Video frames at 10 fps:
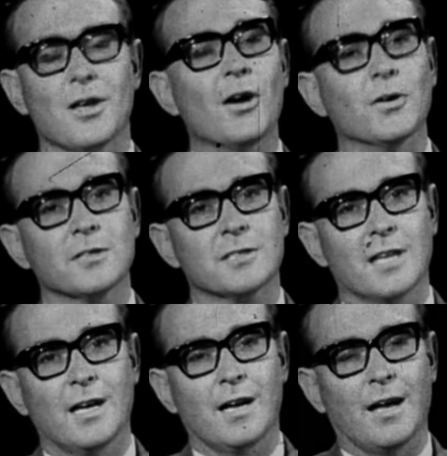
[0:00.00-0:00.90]
Stones
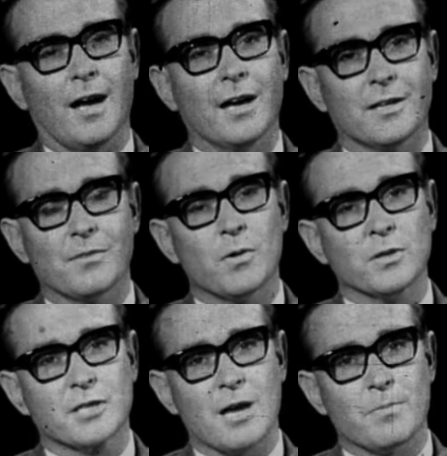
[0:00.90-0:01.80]
aren't
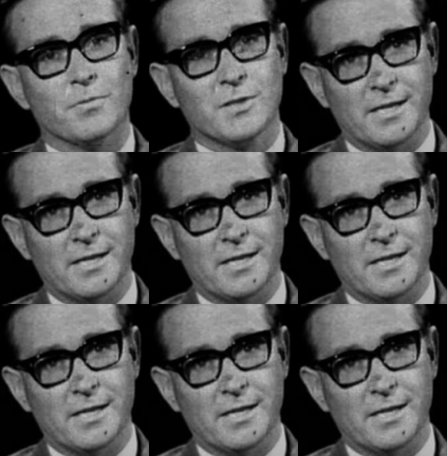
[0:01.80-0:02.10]
everyone's cup of